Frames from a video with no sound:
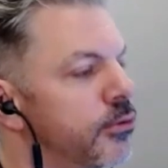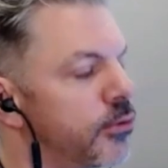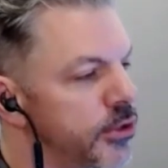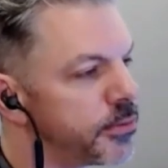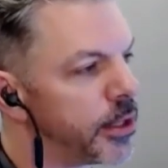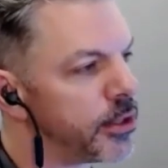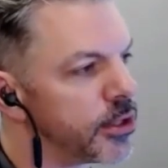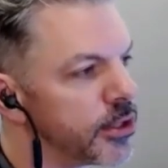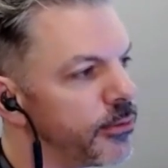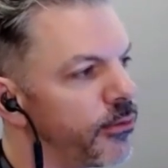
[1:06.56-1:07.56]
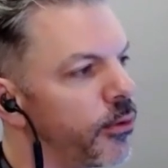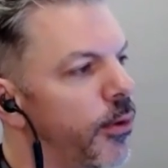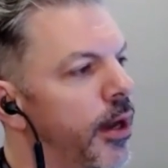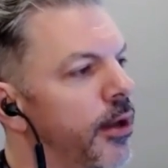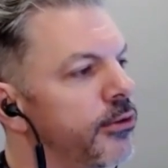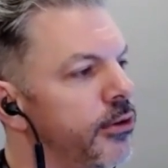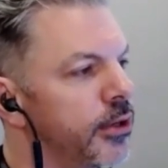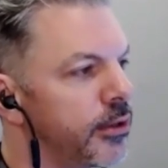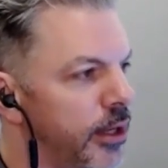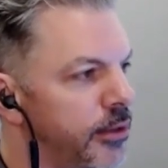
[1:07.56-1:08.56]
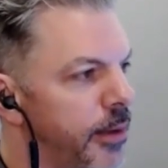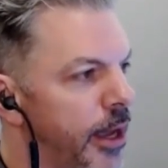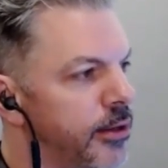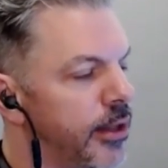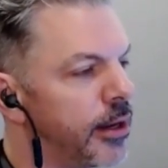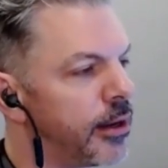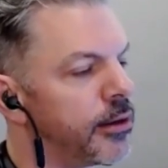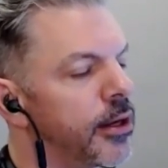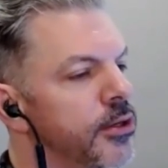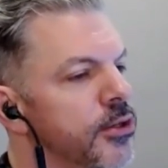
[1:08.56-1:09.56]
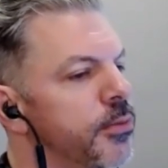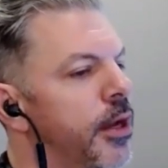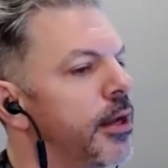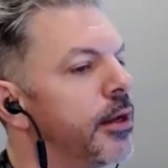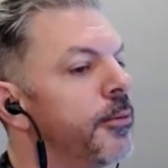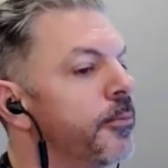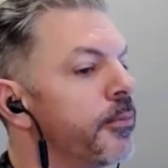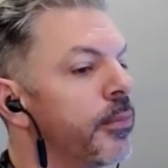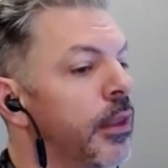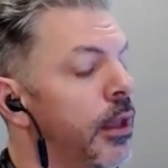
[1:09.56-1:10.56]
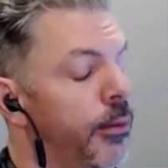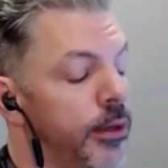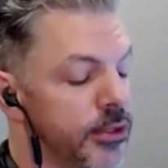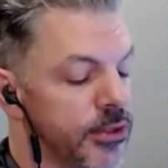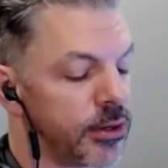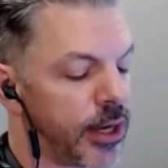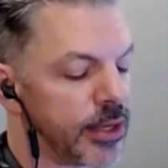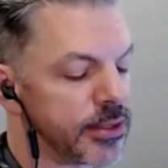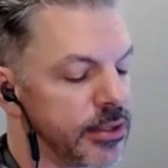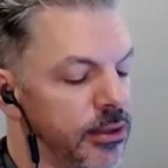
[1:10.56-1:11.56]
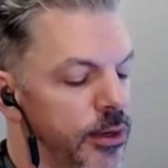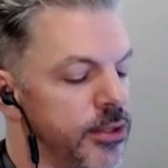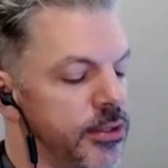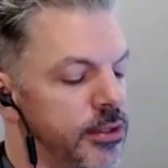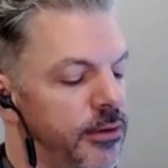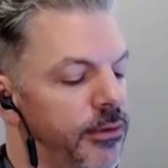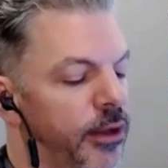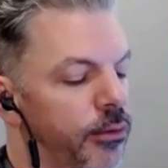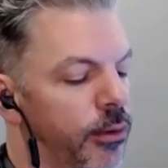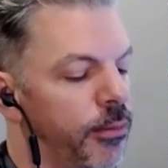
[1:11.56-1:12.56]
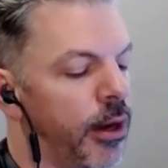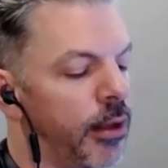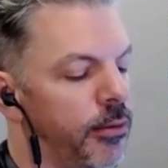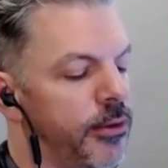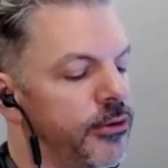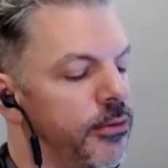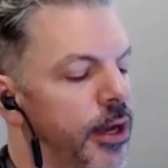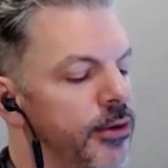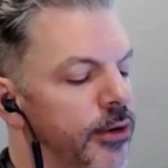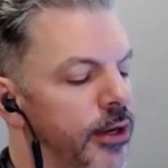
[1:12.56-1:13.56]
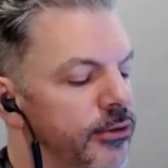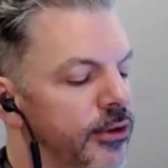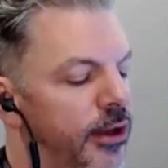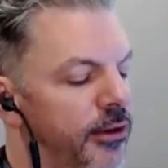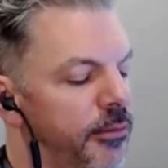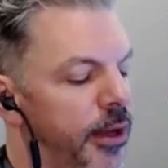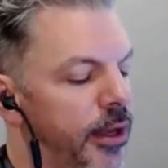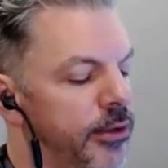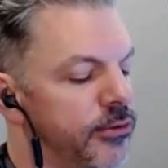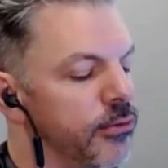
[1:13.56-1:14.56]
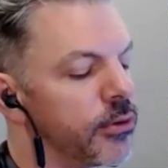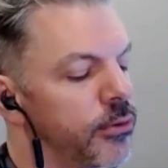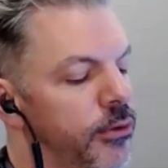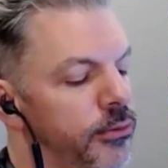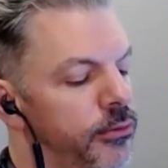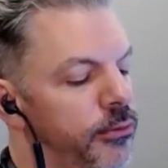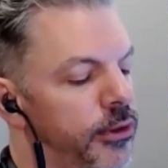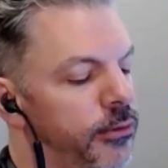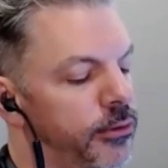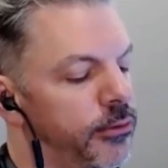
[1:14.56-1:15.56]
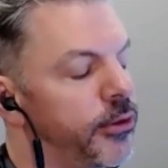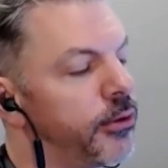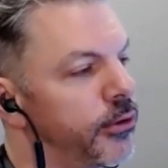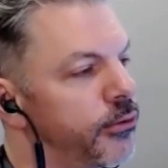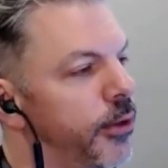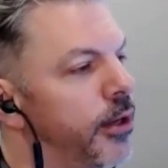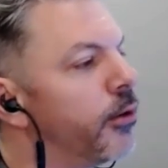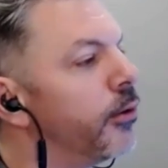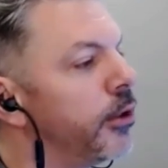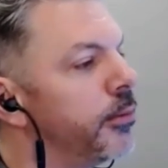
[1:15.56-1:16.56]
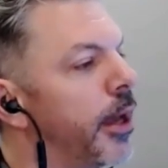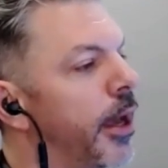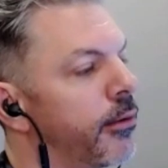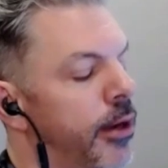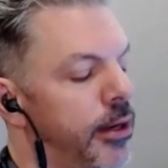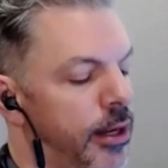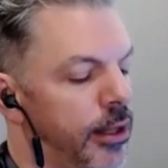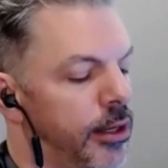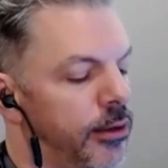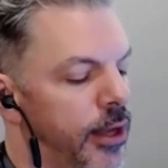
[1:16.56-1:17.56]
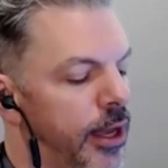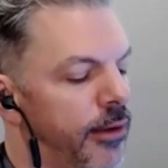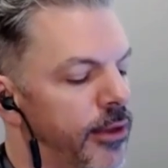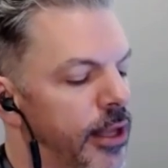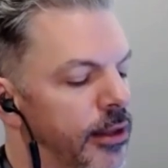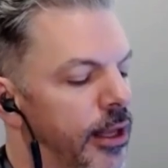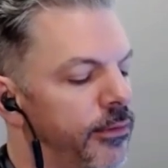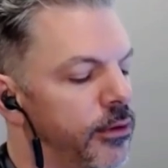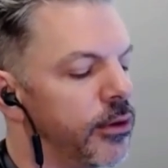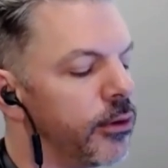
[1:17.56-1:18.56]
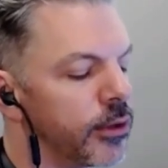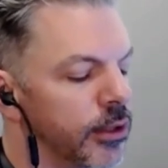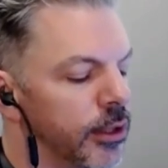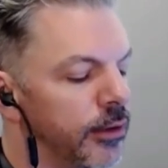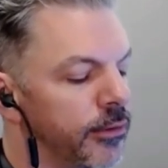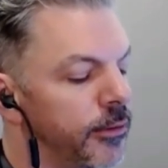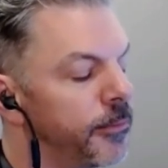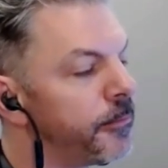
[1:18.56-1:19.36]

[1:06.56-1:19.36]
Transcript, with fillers: sort of suspending judgment for a while so you can get back to that unconscious mind. And we can just start asking the question of like, what problem is your mind trying to solve by screwing with, with, with you in this way and holding you back, right? Not letting you have that life you know you can live.